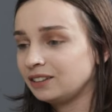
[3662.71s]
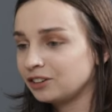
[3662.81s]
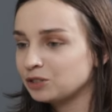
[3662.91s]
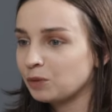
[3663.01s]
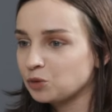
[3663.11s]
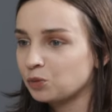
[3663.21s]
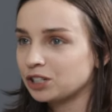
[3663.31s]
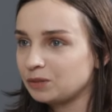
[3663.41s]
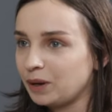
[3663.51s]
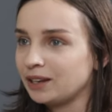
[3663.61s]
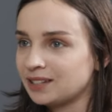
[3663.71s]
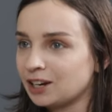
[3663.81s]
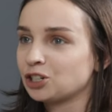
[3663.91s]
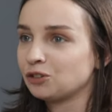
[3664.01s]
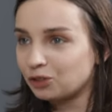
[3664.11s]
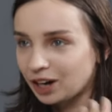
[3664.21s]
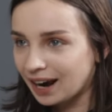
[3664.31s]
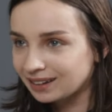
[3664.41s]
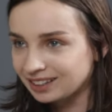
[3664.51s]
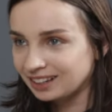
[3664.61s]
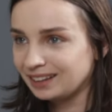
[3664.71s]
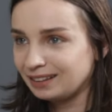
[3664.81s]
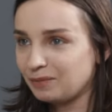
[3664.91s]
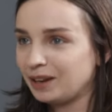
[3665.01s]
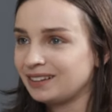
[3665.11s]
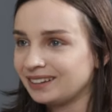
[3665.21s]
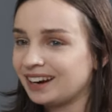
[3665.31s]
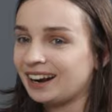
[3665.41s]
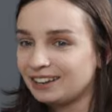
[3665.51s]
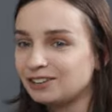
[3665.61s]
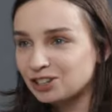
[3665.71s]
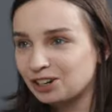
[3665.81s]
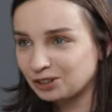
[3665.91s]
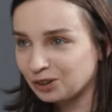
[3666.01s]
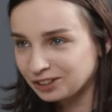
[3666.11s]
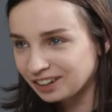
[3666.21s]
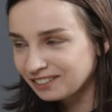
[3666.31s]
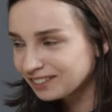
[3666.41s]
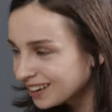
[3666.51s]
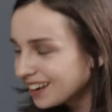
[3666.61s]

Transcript: that there is much more space actually for acting and debating than I initially thought of.